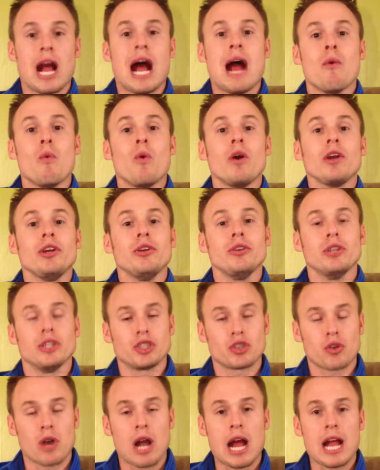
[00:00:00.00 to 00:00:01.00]
I want you to
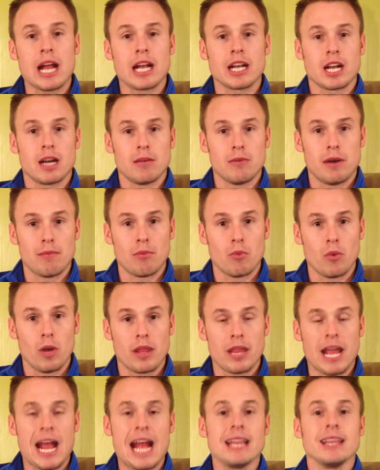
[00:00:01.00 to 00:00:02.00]
try and come up with
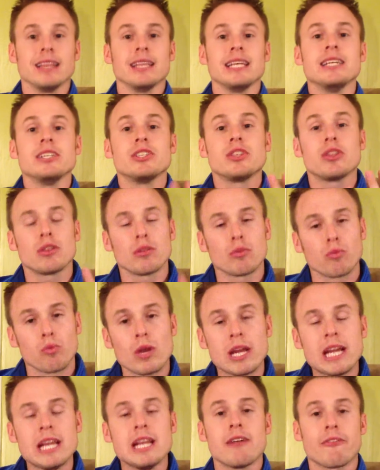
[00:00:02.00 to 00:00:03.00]
at least
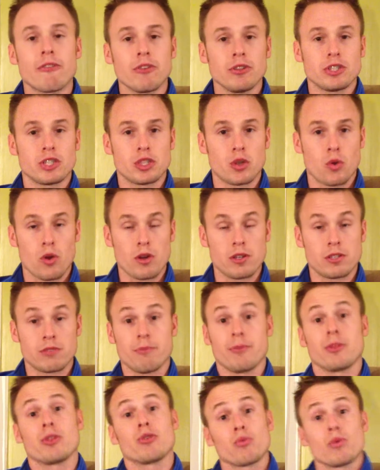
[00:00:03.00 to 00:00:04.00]
3 different stories
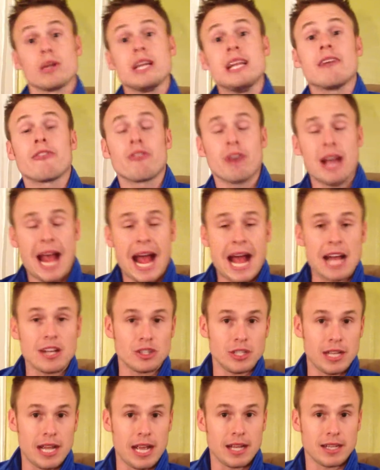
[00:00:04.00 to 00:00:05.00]
from 3 different
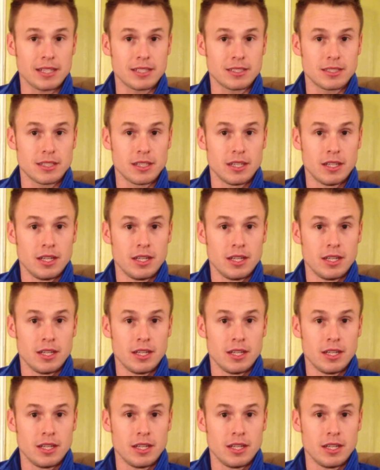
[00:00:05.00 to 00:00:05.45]
hashtags.